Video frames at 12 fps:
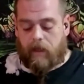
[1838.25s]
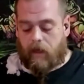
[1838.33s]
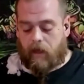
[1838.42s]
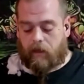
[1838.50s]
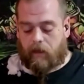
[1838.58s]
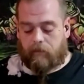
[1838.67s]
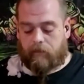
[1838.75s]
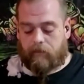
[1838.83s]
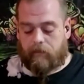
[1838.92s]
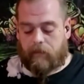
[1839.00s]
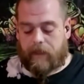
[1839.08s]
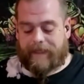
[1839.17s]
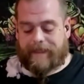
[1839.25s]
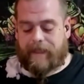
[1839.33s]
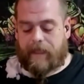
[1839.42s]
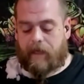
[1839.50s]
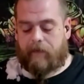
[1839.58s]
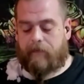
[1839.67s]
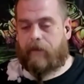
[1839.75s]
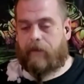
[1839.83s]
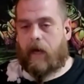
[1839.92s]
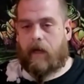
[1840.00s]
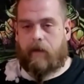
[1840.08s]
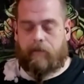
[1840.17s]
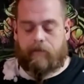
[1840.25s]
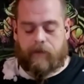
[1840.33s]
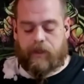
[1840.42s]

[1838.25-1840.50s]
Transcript: 1995